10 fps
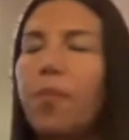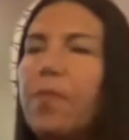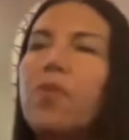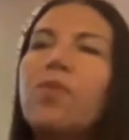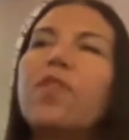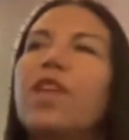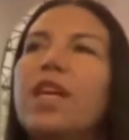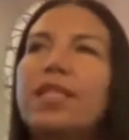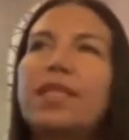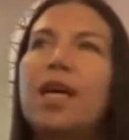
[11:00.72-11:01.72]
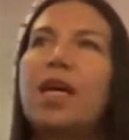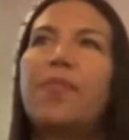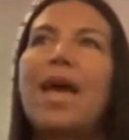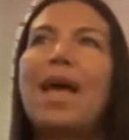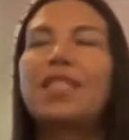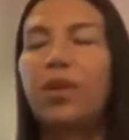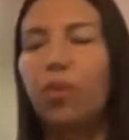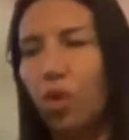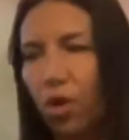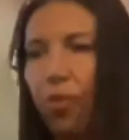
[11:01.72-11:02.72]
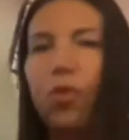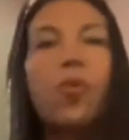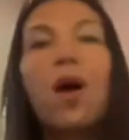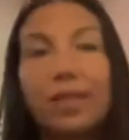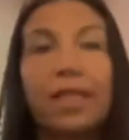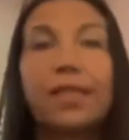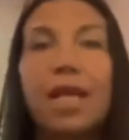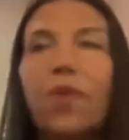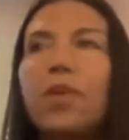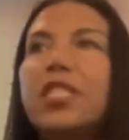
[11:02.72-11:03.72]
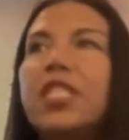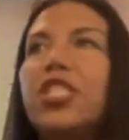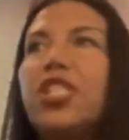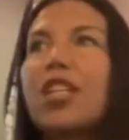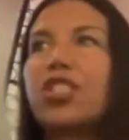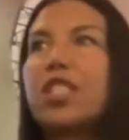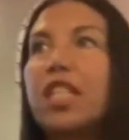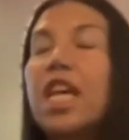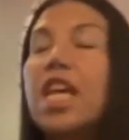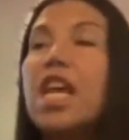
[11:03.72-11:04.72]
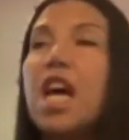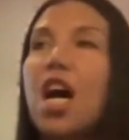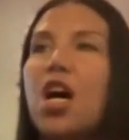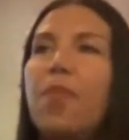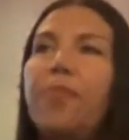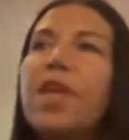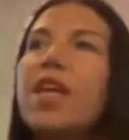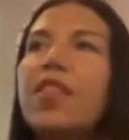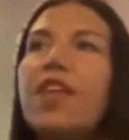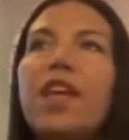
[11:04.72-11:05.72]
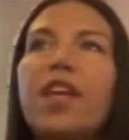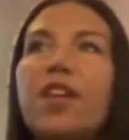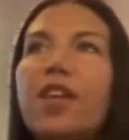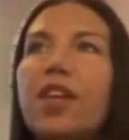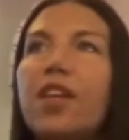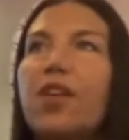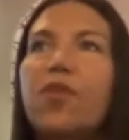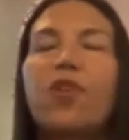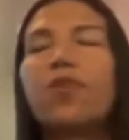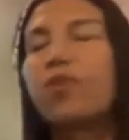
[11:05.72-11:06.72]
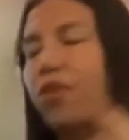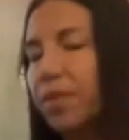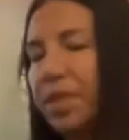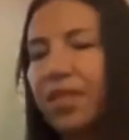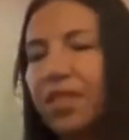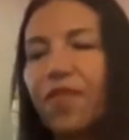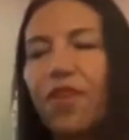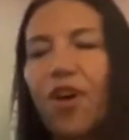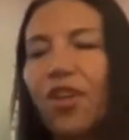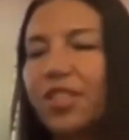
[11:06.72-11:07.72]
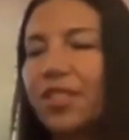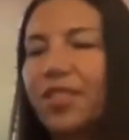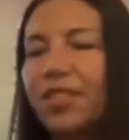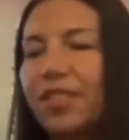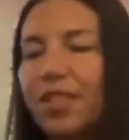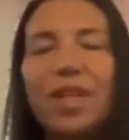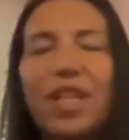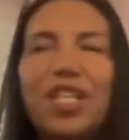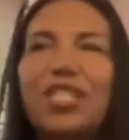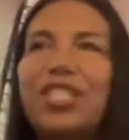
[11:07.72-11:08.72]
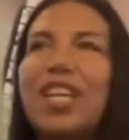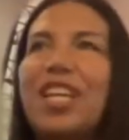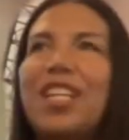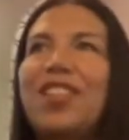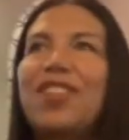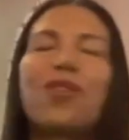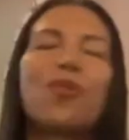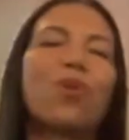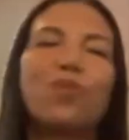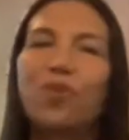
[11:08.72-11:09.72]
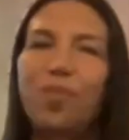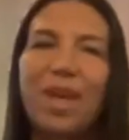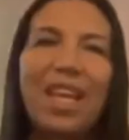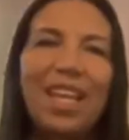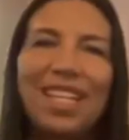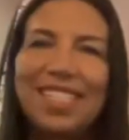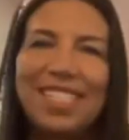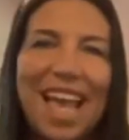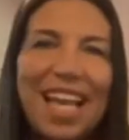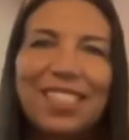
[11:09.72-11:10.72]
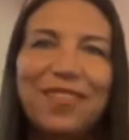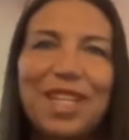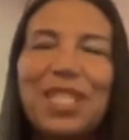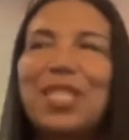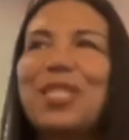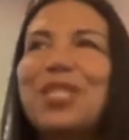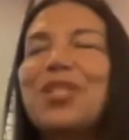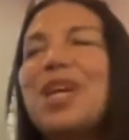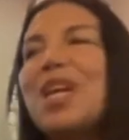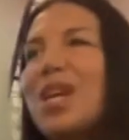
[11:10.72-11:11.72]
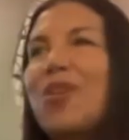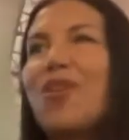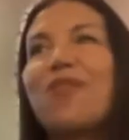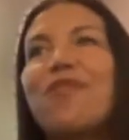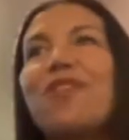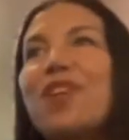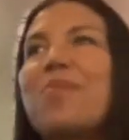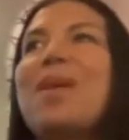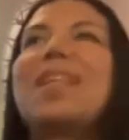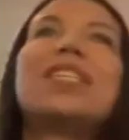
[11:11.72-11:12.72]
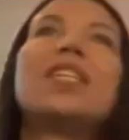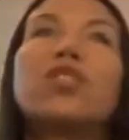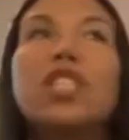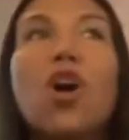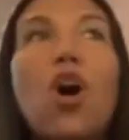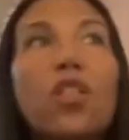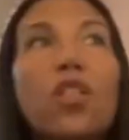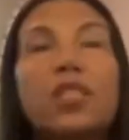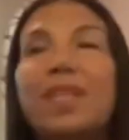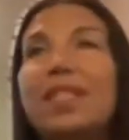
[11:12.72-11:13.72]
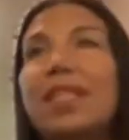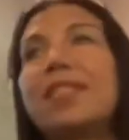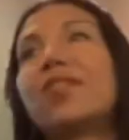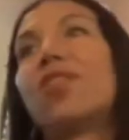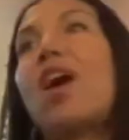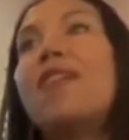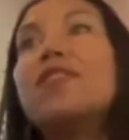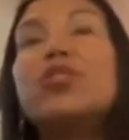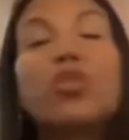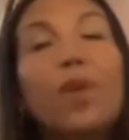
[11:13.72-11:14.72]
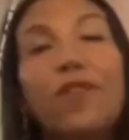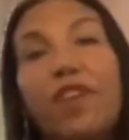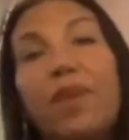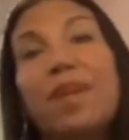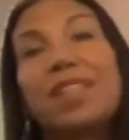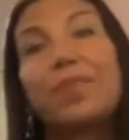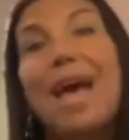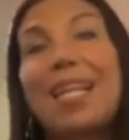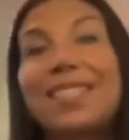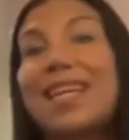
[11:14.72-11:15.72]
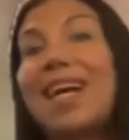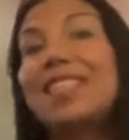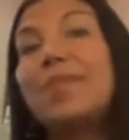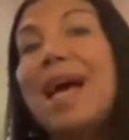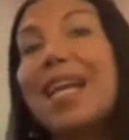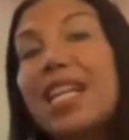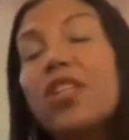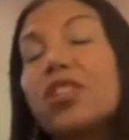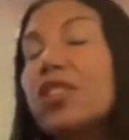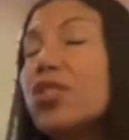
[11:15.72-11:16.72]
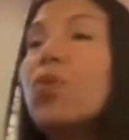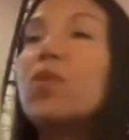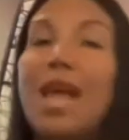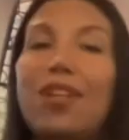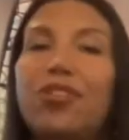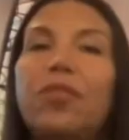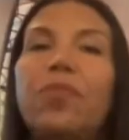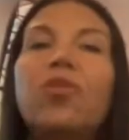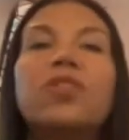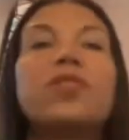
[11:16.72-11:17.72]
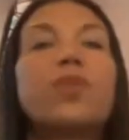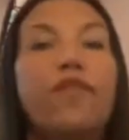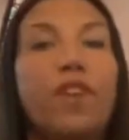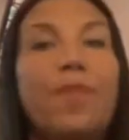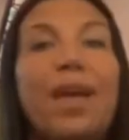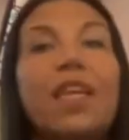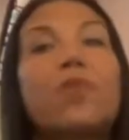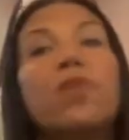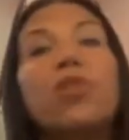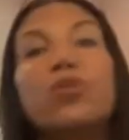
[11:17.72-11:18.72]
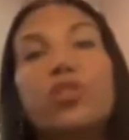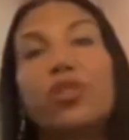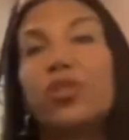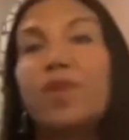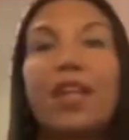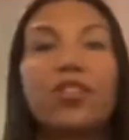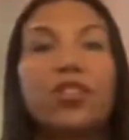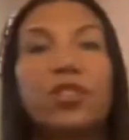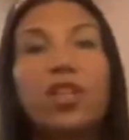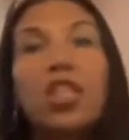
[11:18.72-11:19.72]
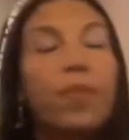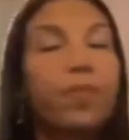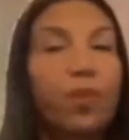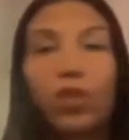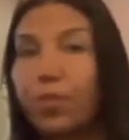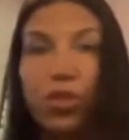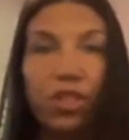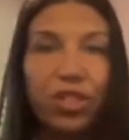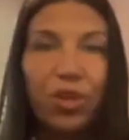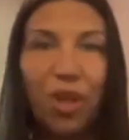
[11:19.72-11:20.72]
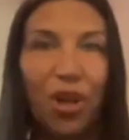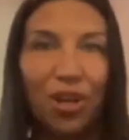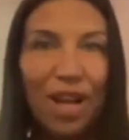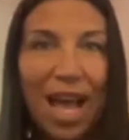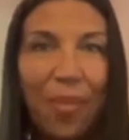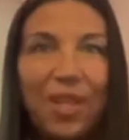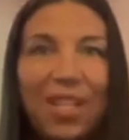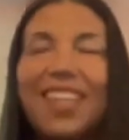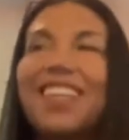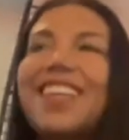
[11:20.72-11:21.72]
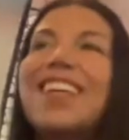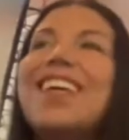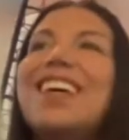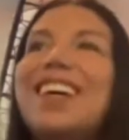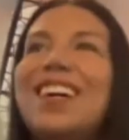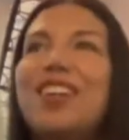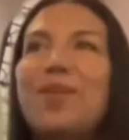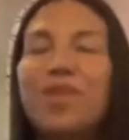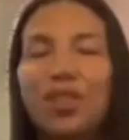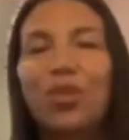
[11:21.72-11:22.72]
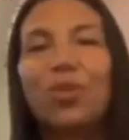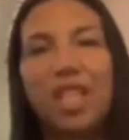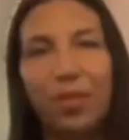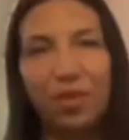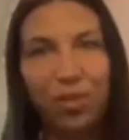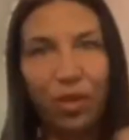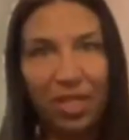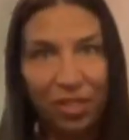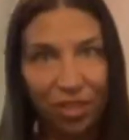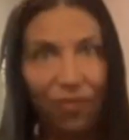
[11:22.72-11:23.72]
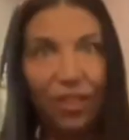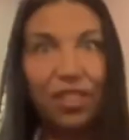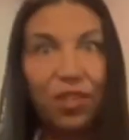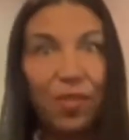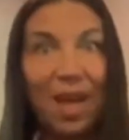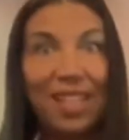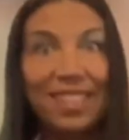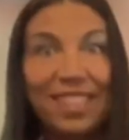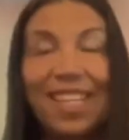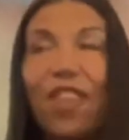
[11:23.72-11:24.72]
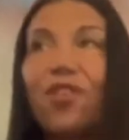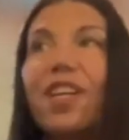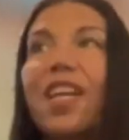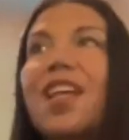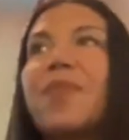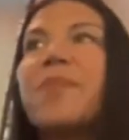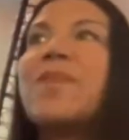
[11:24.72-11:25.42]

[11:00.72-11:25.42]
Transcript: people with this um, as they work through the process that we teach actually um, they you know their their obsessive thoughts diminish and their core wound pain deactivates and you know they're feeling amazing they're seeing all these amazing things in their lives their twin flame gets magnetized back in because the soul will naturally pull this twin flame back in when those two enter the push pull is no longer happening um, the soul's able to bring its two physical bodies together again